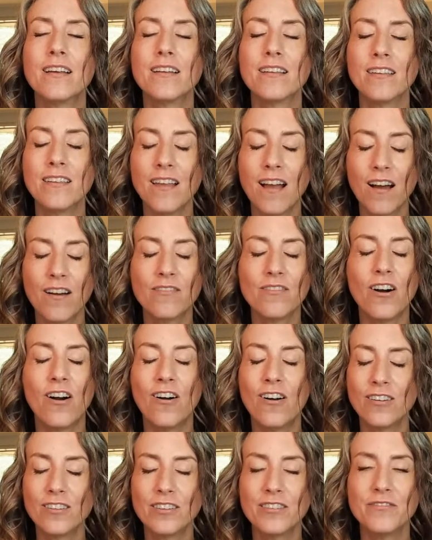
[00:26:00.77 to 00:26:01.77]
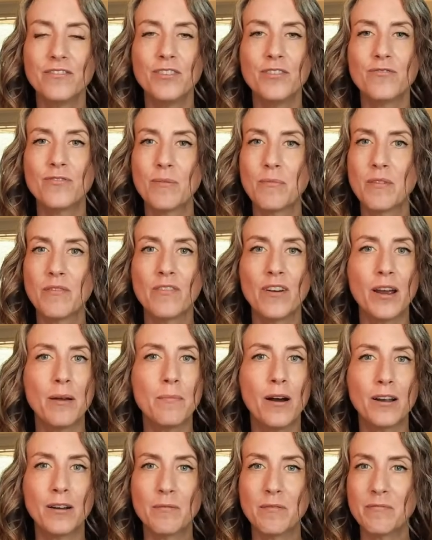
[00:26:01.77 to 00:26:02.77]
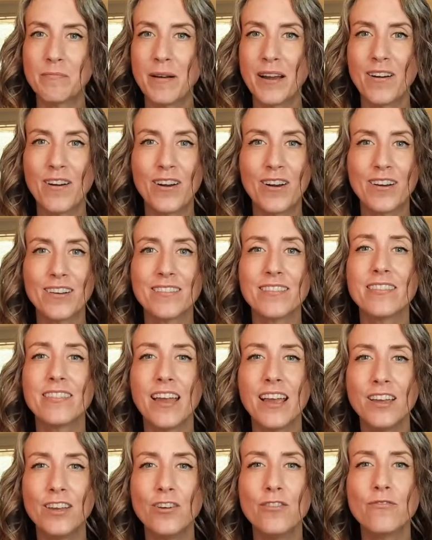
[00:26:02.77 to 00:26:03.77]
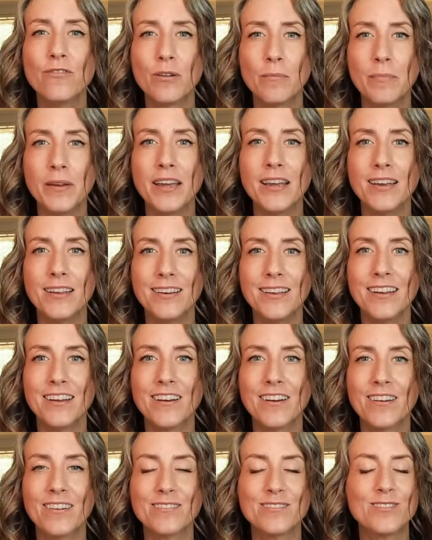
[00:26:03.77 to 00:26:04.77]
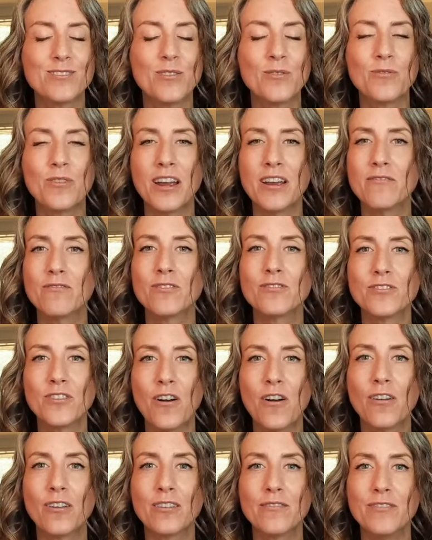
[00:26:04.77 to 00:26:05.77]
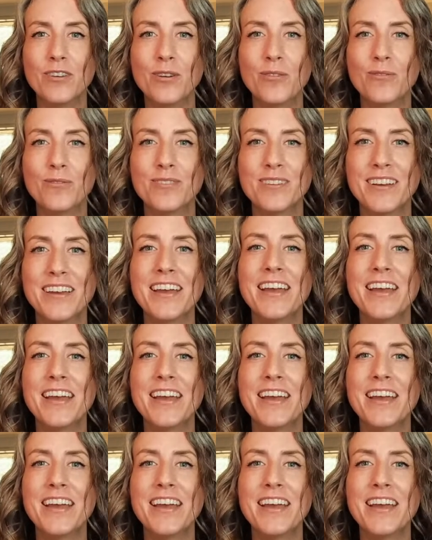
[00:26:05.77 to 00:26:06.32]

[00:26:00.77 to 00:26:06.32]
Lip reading: love all of you from the very bottom of my heart. Thank you for being here. So grateful to all of you.